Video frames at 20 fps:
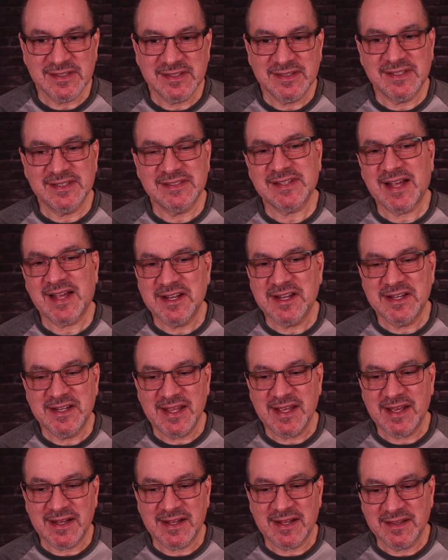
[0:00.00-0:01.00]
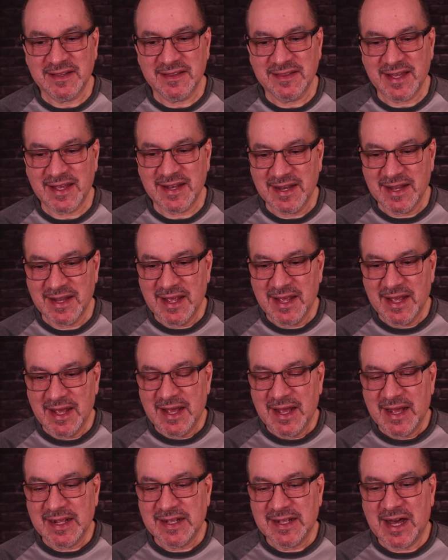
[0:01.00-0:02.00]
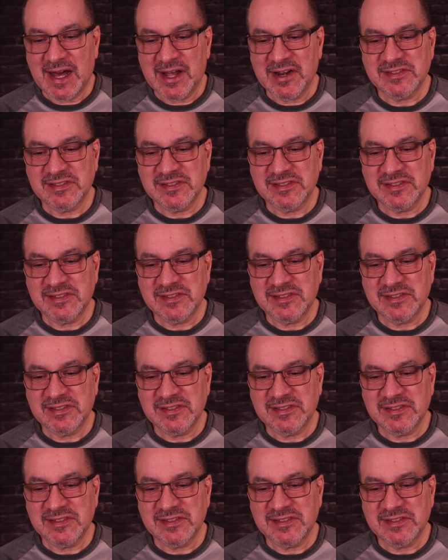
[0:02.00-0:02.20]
this idea that God